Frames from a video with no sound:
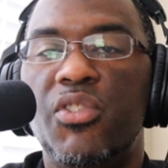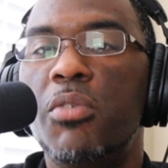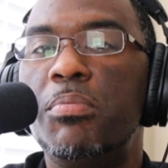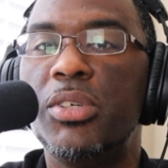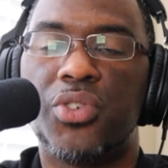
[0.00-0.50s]
If
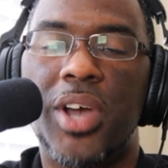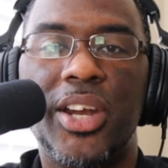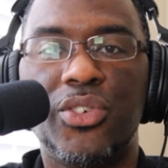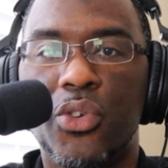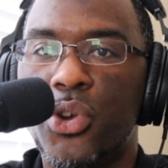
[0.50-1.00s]
you've been trying
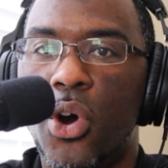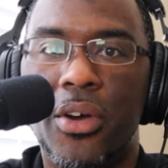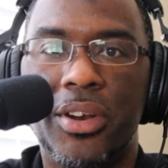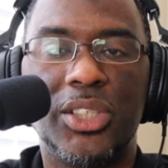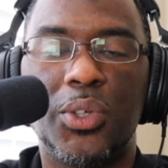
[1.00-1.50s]
to grow your
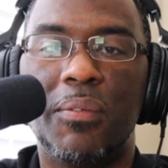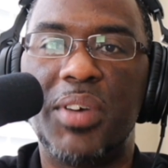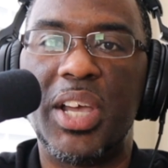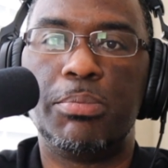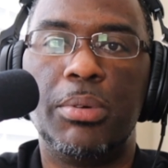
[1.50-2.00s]
audience on
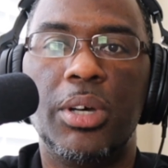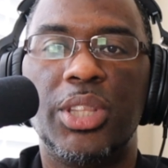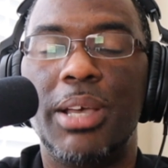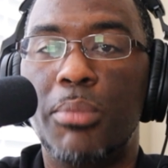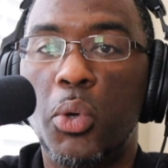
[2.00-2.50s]
Facebook,
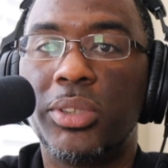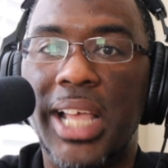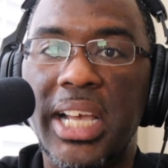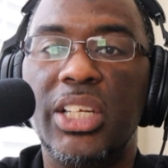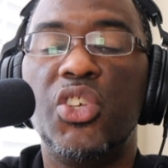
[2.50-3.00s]
then most
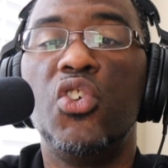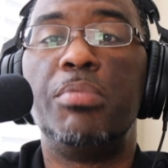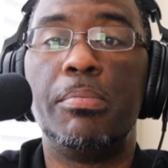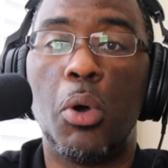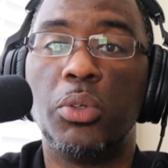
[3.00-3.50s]
likely you've
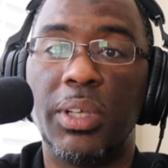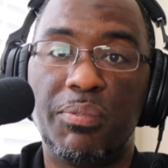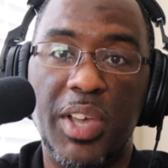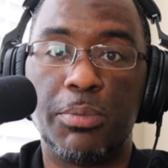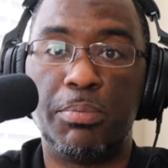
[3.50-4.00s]
been posting
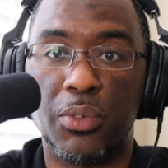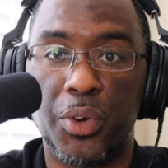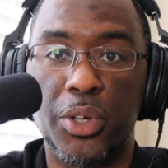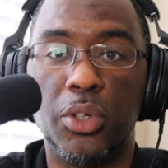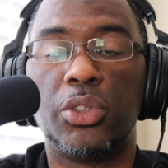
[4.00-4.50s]
Facebook
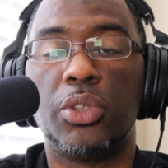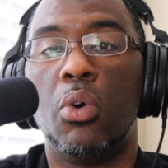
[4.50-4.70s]
Reels.